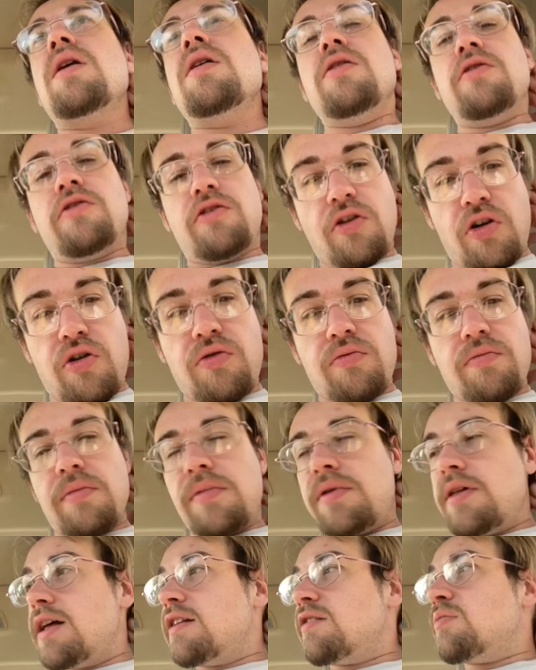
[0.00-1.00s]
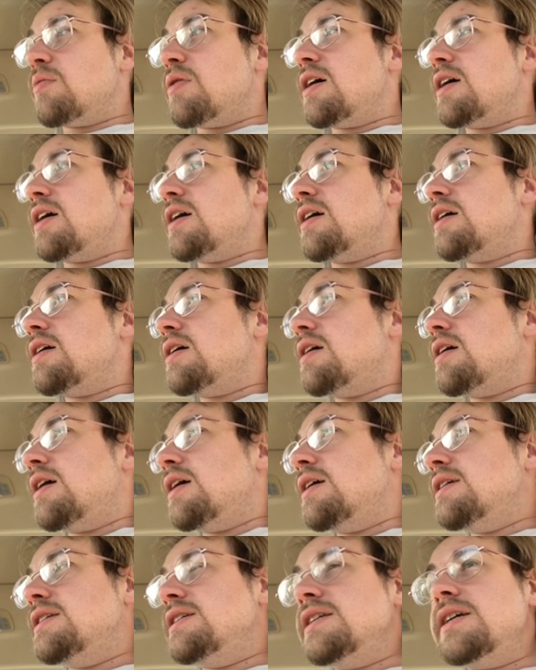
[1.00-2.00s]
so that's my
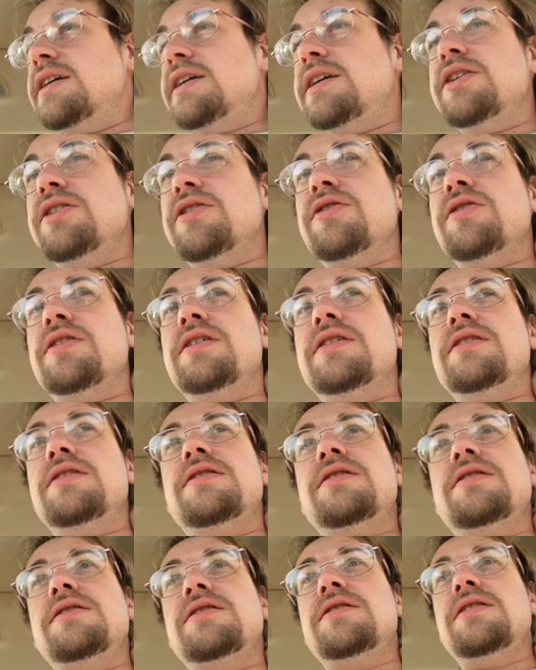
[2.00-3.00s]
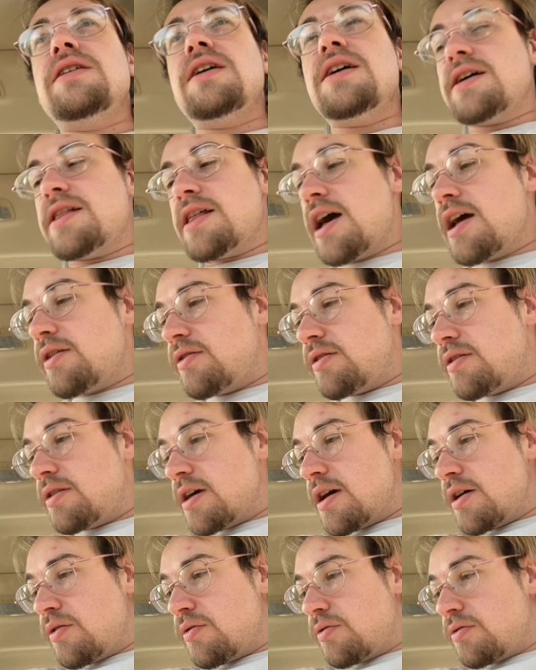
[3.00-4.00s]
idea here. Is yeah that
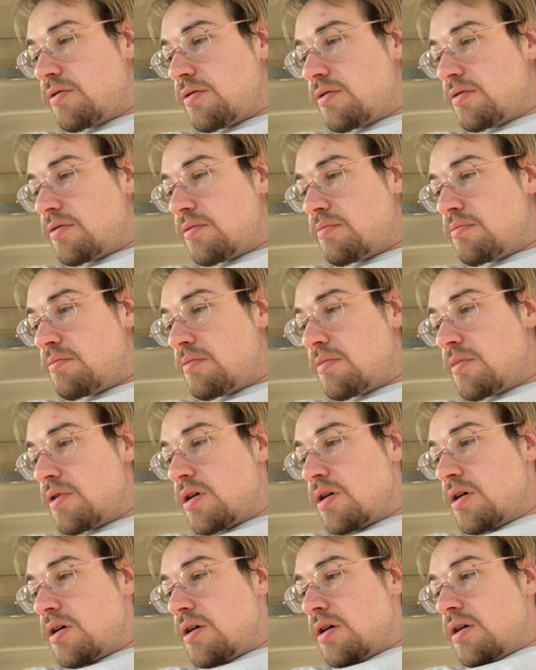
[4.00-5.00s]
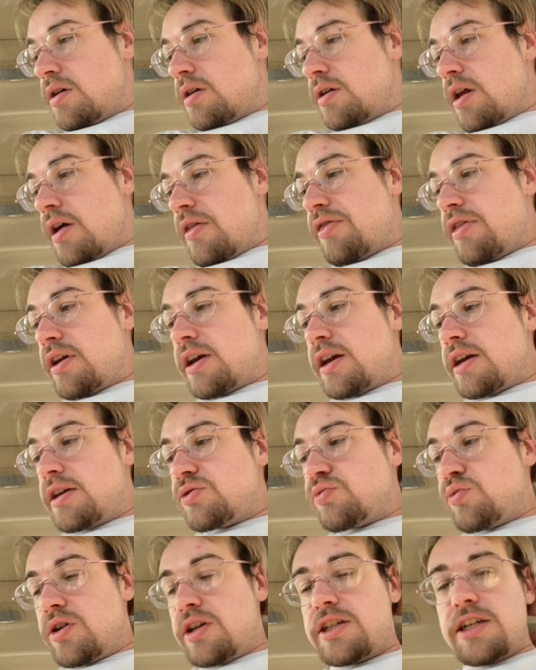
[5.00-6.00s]
that. Nothing
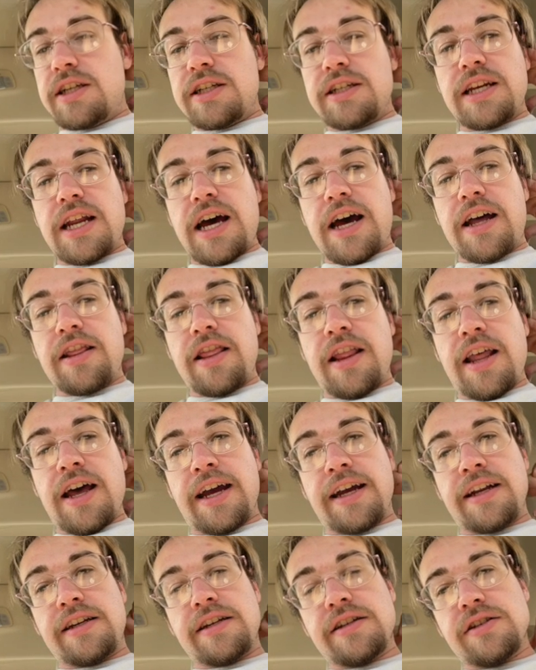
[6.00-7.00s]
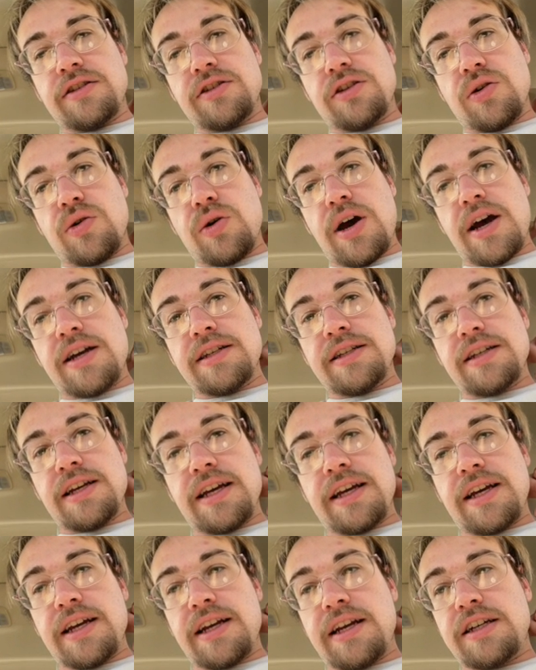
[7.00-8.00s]
is which is not light. So as
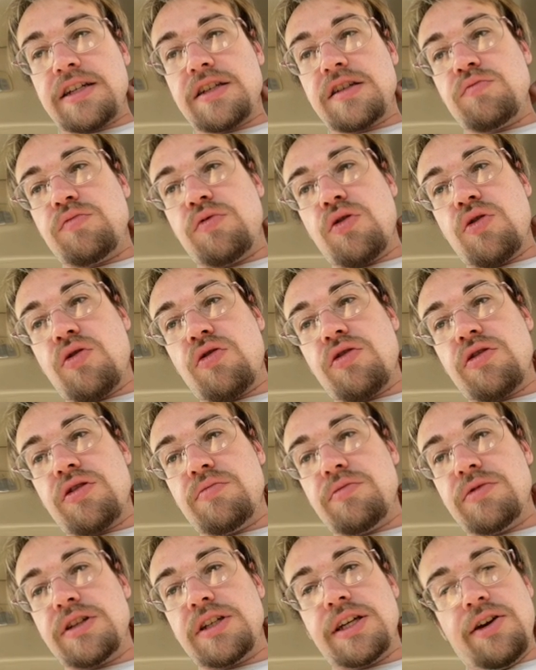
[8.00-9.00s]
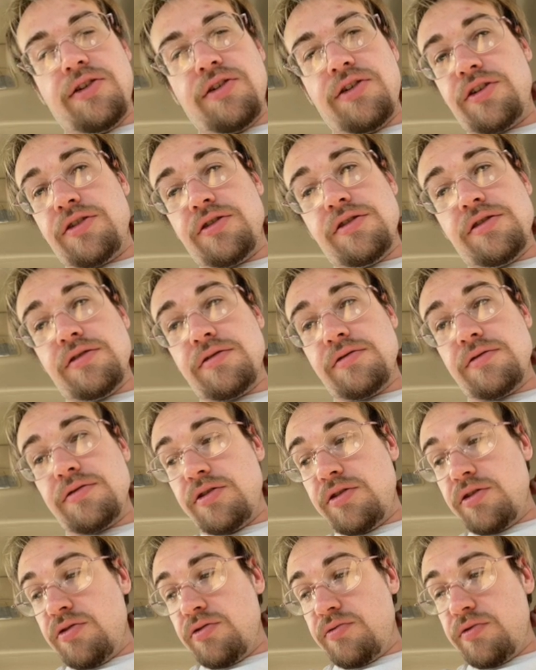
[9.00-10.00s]
I can explore the material,
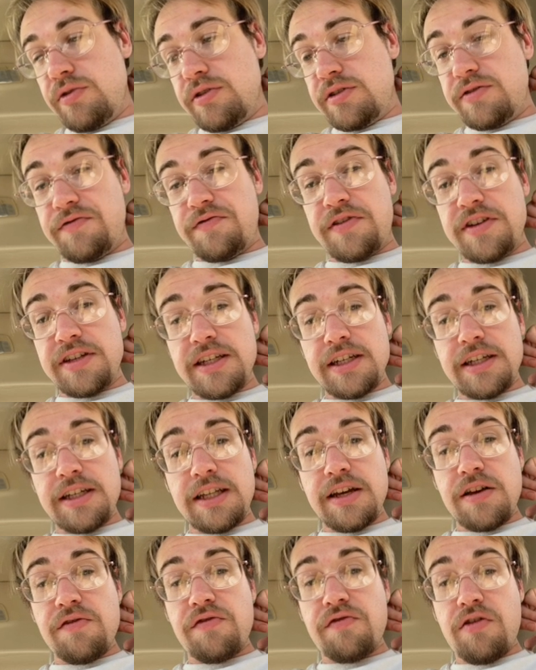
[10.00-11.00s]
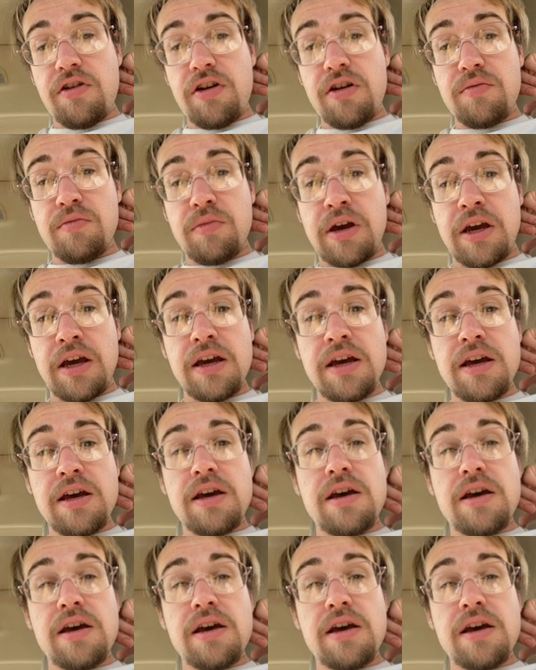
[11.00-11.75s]
you know, what's physically in front of me,